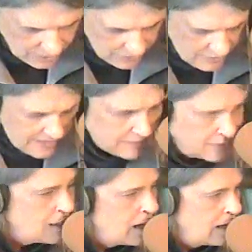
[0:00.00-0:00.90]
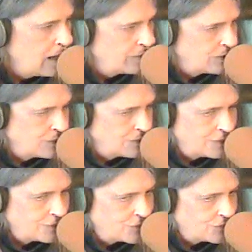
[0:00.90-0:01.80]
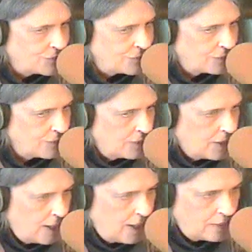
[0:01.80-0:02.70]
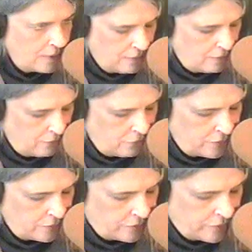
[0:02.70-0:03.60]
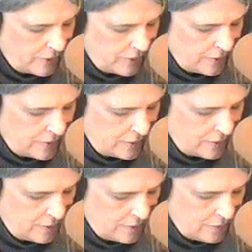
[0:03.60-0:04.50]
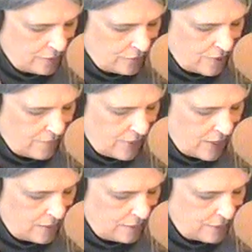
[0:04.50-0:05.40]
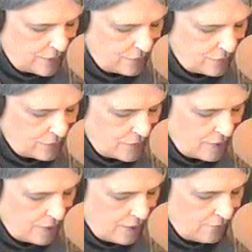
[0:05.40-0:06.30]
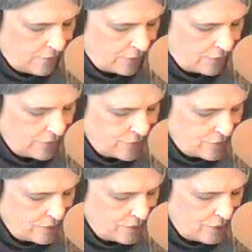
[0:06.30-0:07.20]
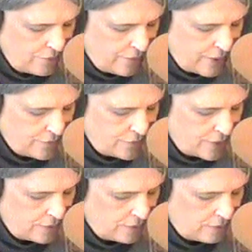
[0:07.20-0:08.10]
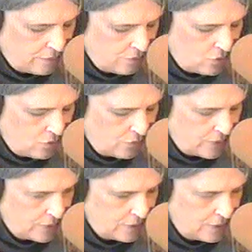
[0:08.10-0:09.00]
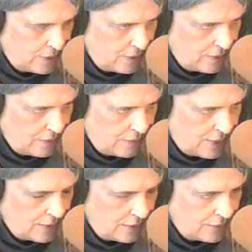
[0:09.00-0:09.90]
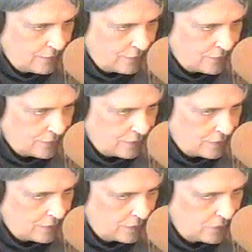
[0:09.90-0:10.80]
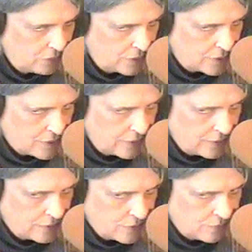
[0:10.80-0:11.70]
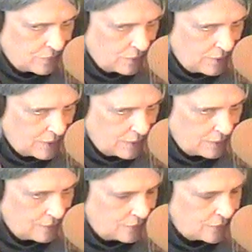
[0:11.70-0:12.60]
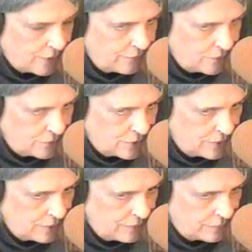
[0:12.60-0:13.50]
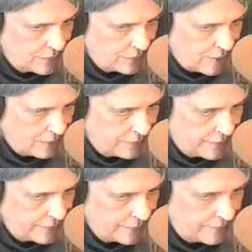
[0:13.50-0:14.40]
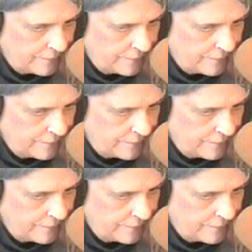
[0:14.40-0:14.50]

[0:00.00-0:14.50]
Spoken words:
that communists had infiltrated some elements of the Christian evangelical movement that is cluelessly supporting this refugee resettlement.